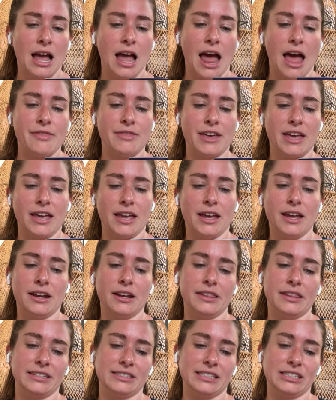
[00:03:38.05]
And
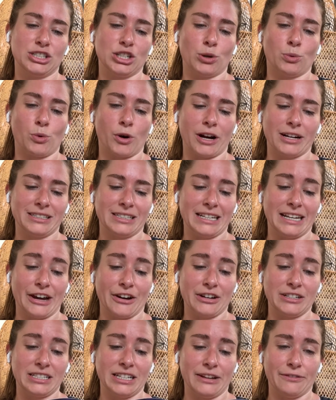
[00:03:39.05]
then this is your warranty
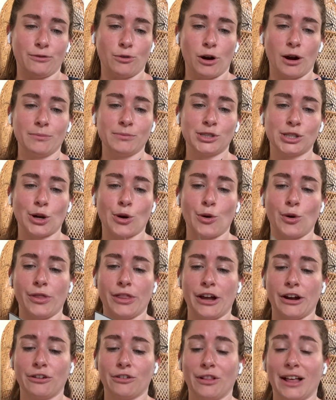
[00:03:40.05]
guarantee form, so
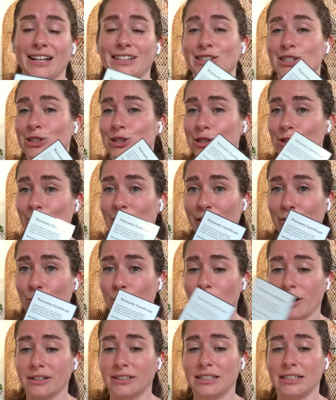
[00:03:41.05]
their lights do have
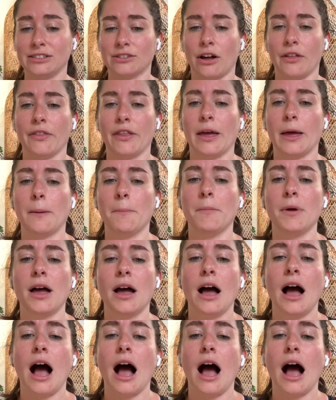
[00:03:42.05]
warranties on them.